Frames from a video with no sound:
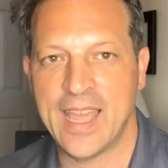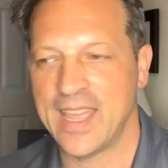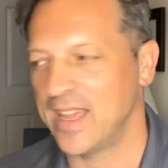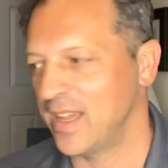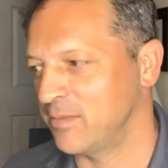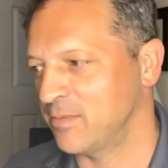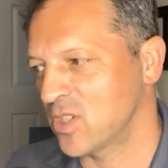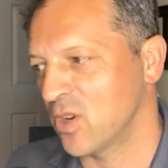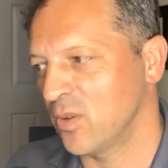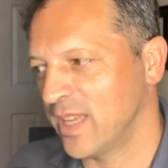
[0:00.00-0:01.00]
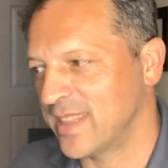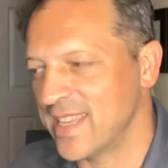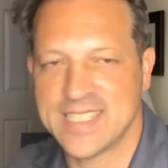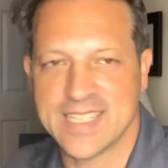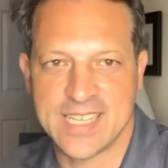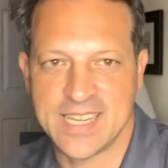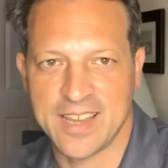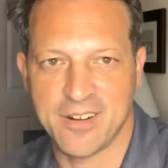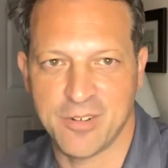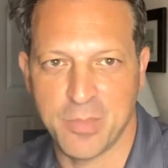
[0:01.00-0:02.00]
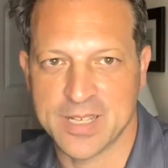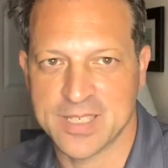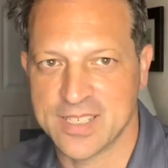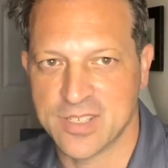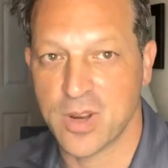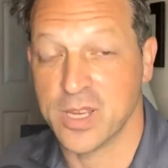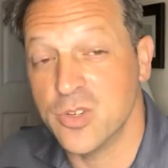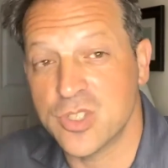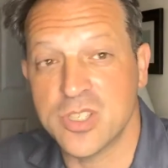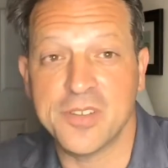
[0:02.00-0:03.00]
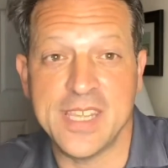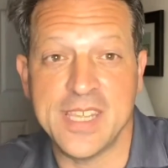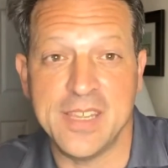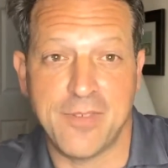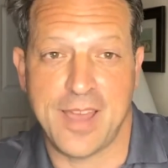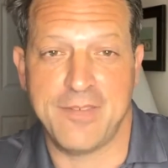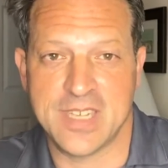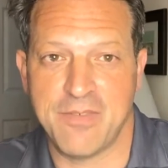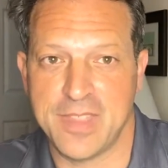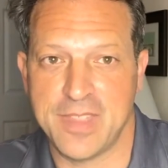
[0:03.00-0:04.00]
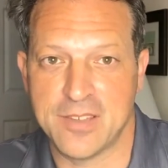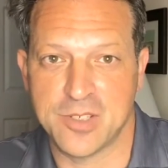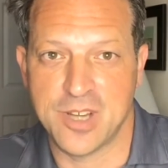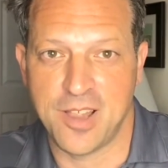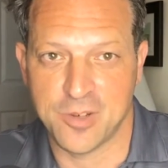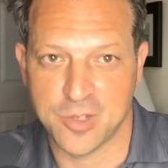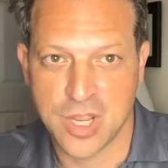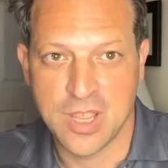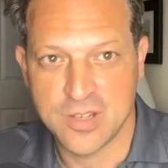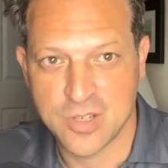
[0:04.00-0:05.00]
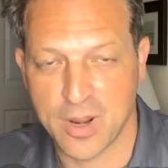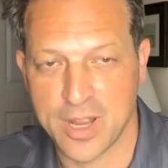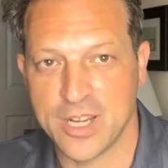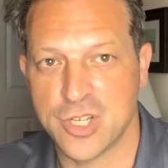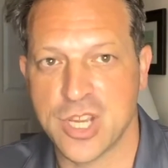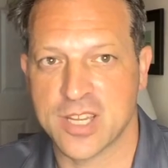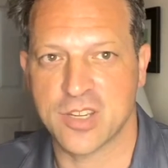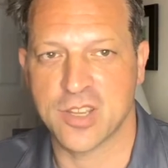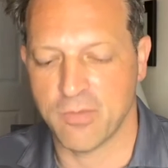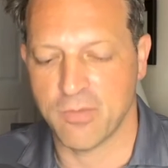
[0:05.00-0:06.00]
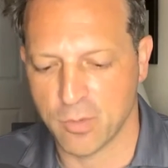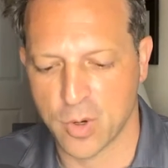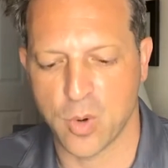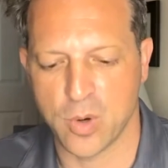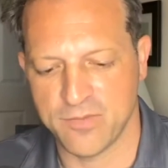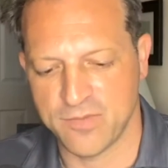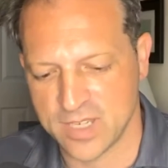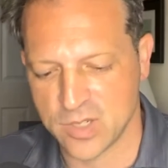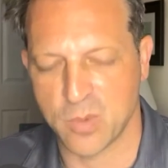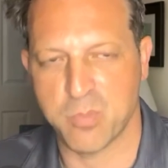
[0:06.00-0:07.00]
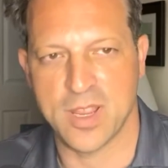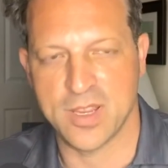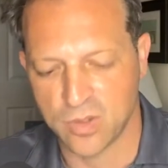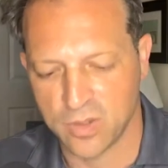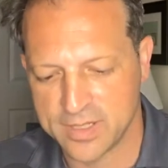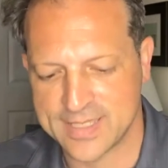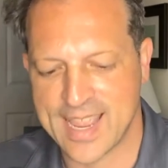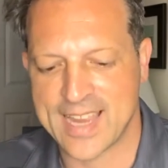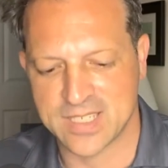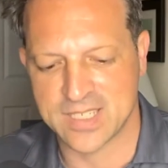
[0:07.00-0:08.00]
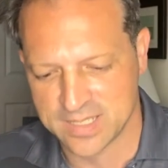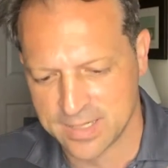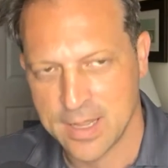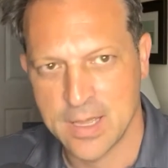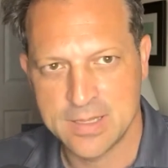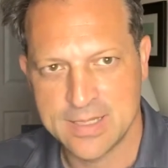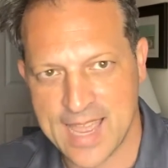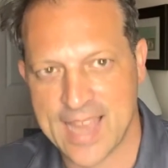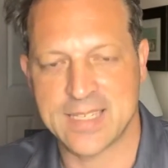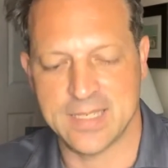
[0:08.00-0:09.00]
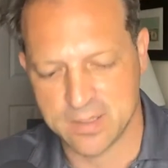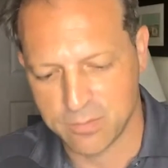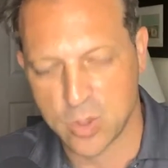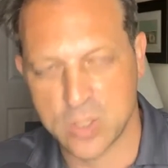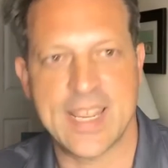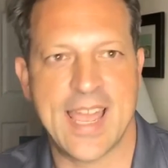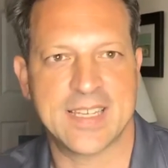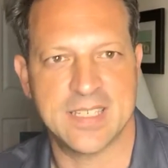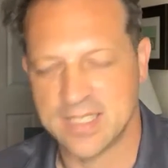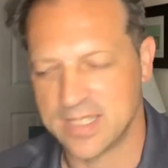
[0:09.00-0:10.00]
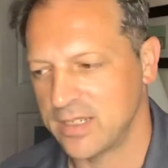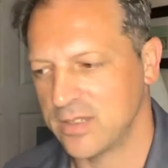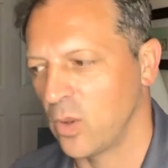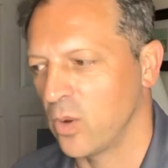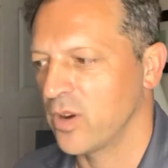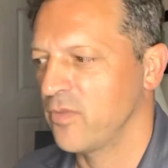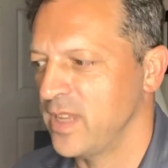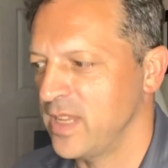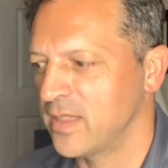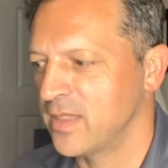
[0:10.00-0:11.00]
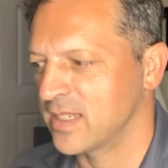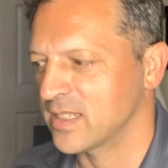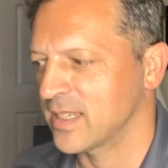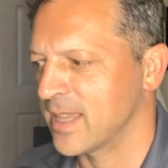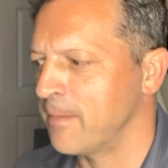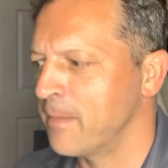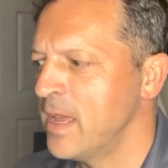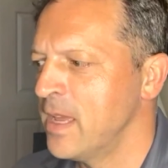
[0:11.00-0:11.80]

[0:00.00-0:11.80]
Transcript: And so, like that 6,900 bucks, that's great. You still need five to $7,000 to write in a check to cover recording fees and appraisal and taxes and more taxes and a lawyer fee and things like that.